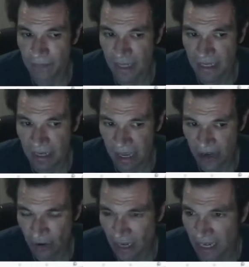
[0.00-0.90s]

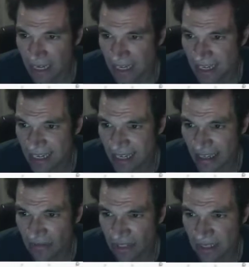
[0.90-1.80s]
Now I
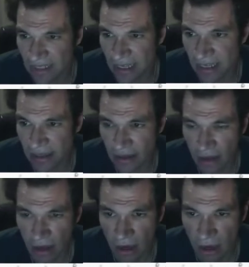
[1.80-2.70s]
assigned
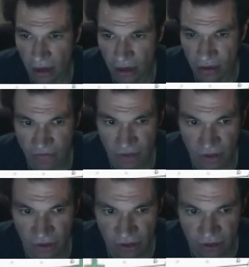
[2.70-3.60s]
all of
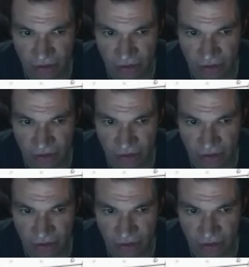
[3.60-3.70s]
those